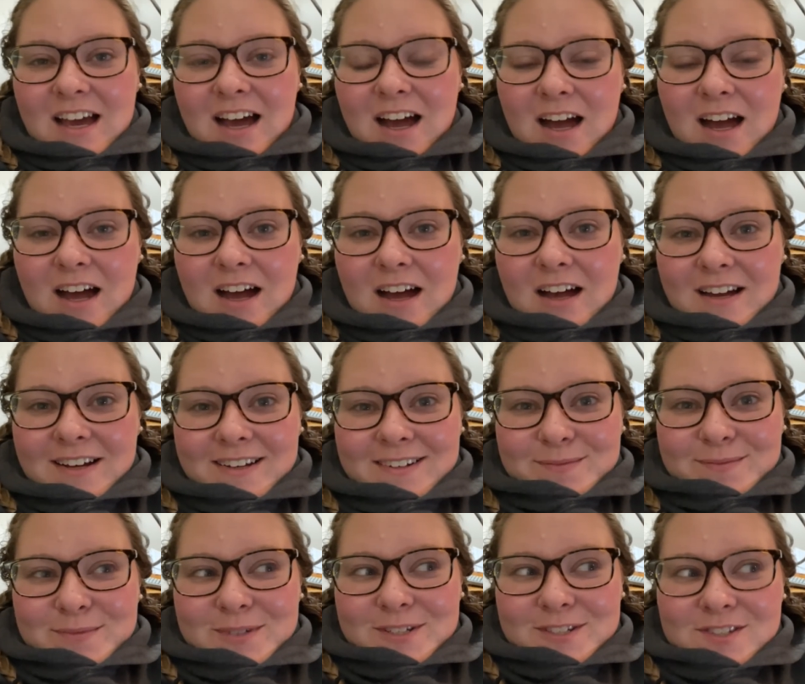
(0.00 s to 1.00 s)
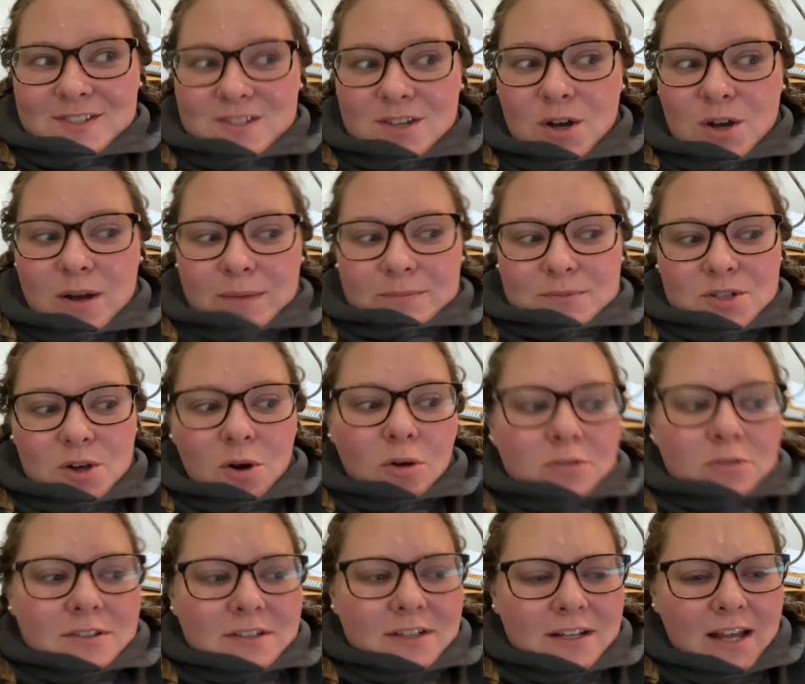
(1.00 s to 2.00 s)
Um, so I'm
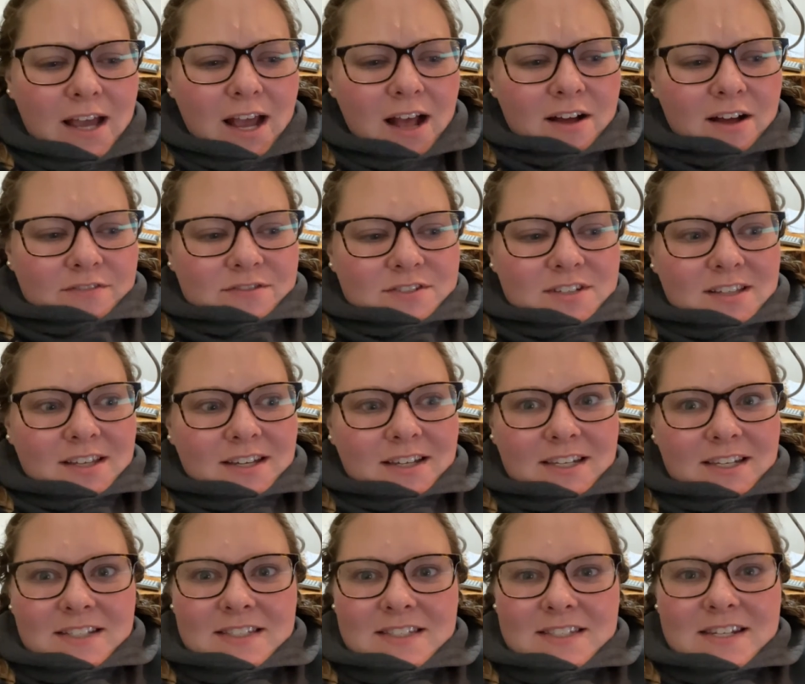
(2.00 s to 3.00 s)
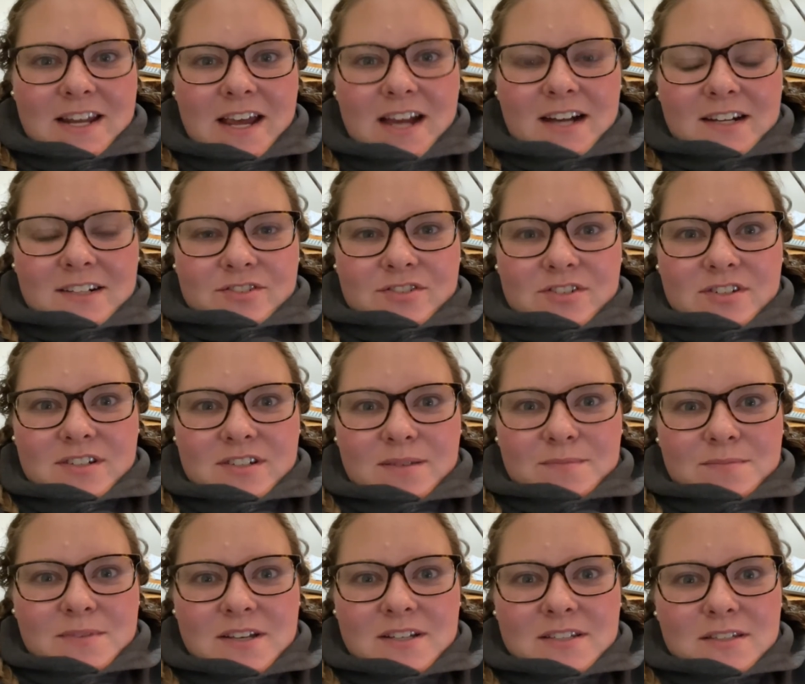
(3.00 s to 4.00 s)
totally going to have to like get snacks or
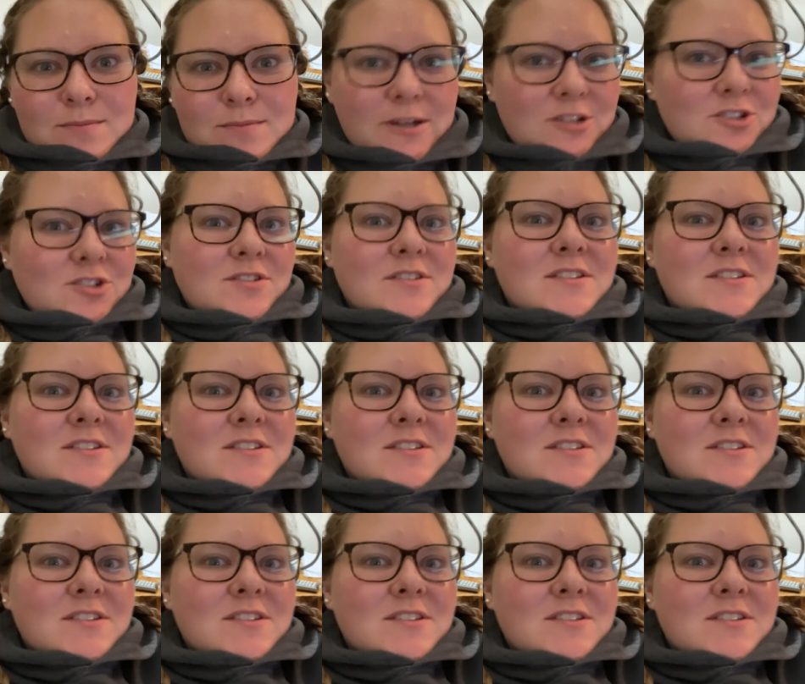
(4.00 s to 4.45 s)
something special